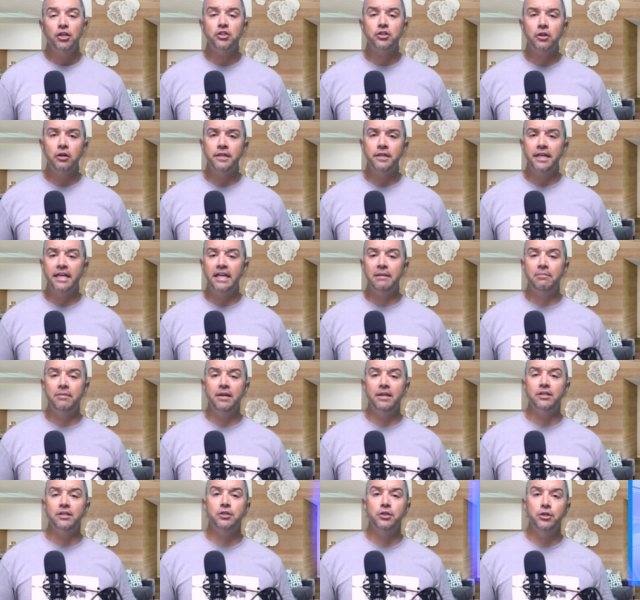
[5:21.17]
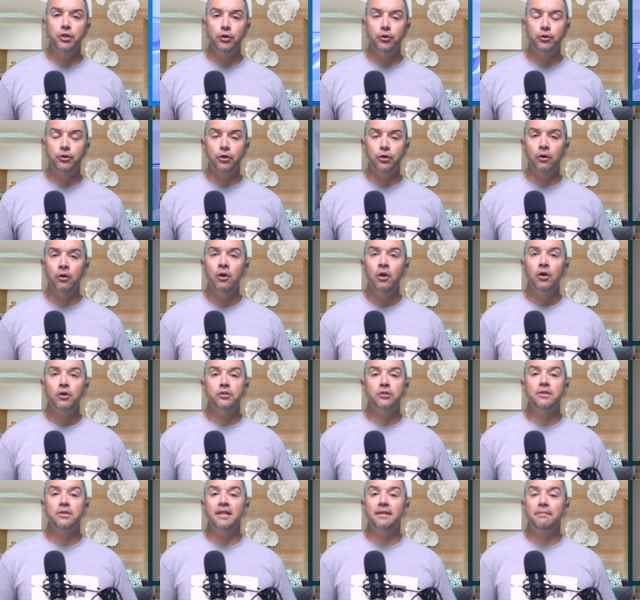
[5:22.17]
Just start to keep things neutral
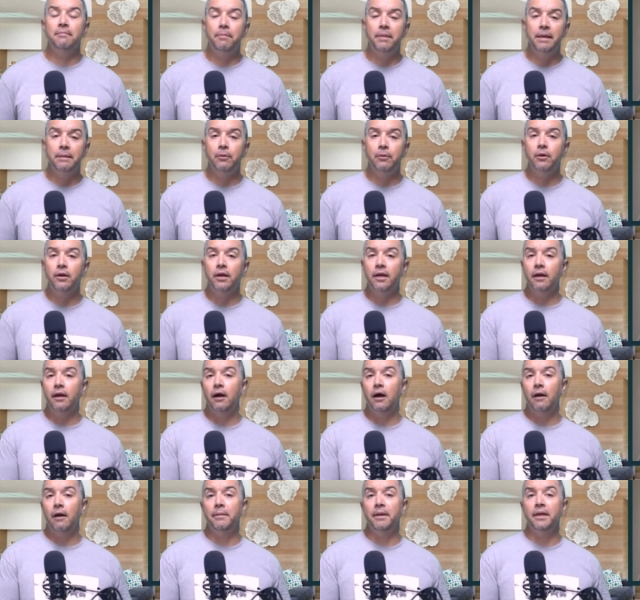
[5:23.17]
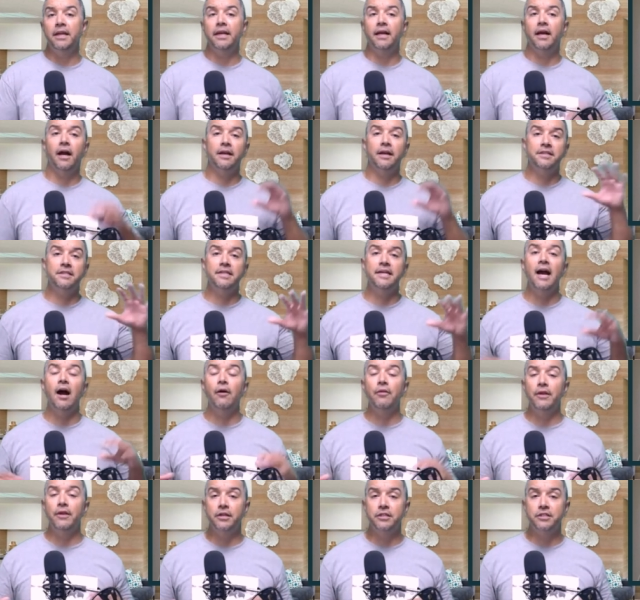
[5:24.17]
so that people can come in and kind of see
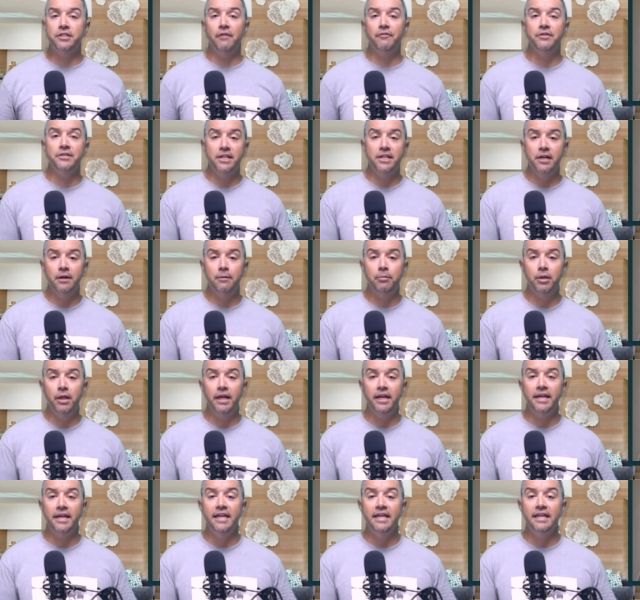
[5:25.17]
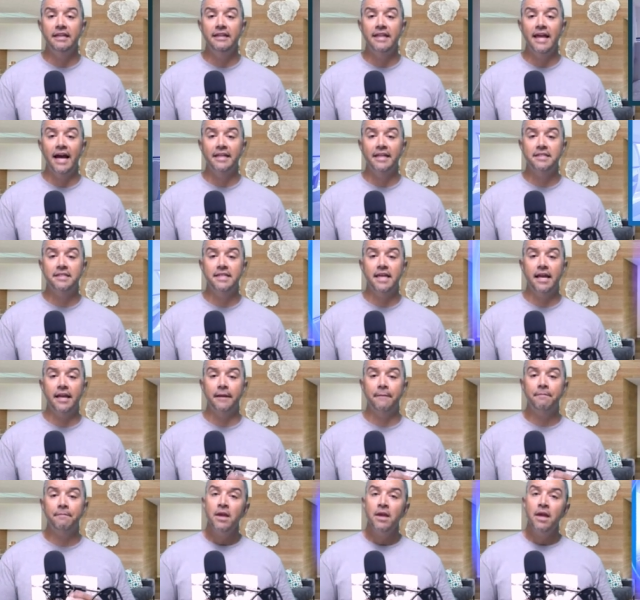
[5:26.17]
how their stuff is going to play in that
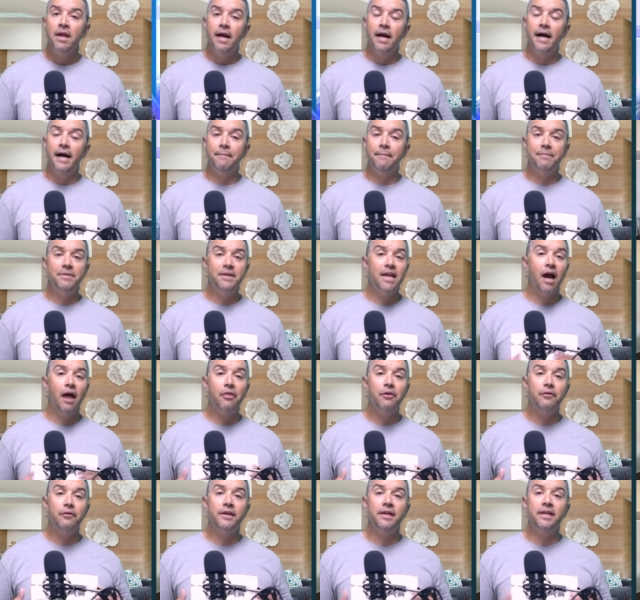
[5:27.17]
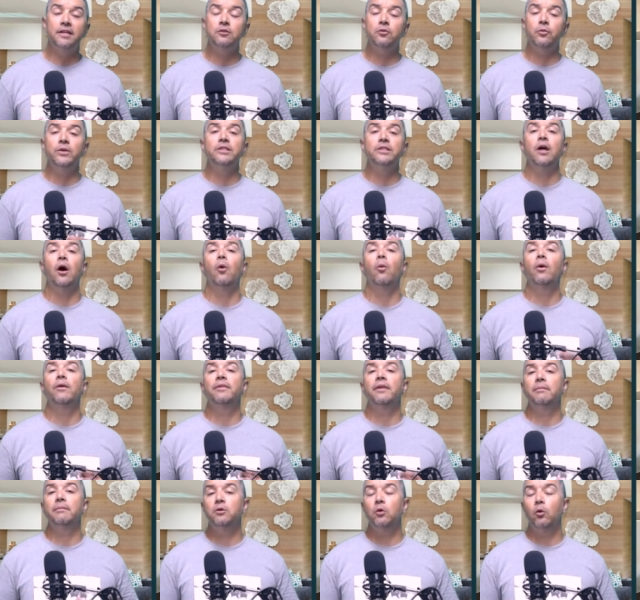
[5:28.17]
setting. Um, the other thing is we don't want
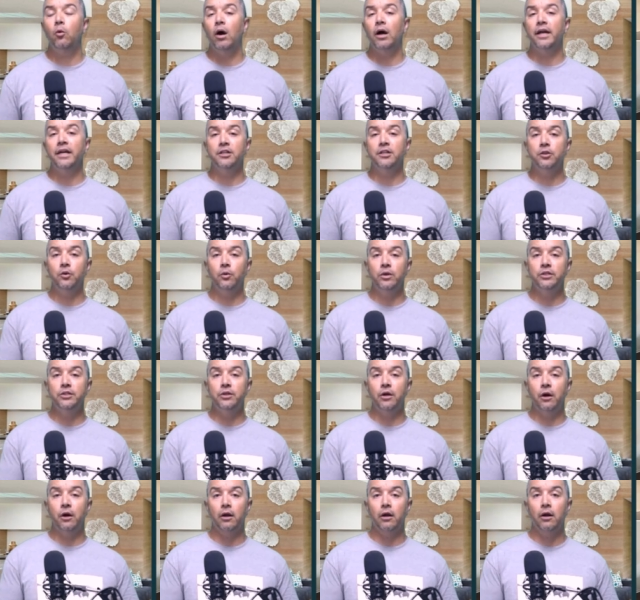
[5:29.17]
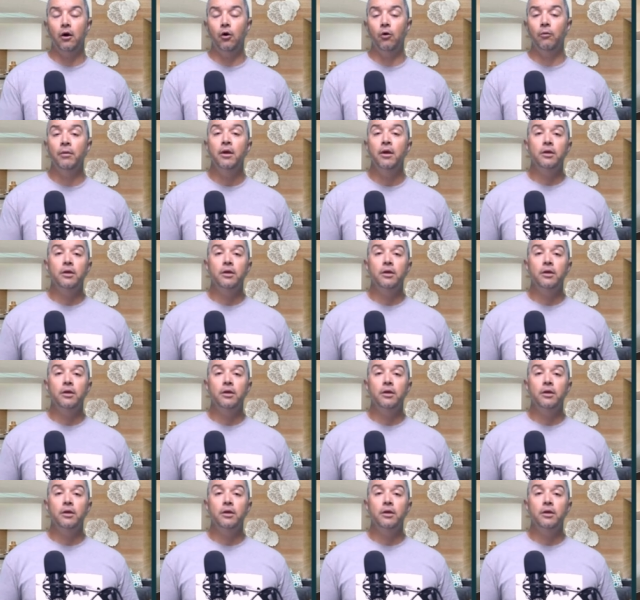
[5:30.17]
them to walk into a dark home.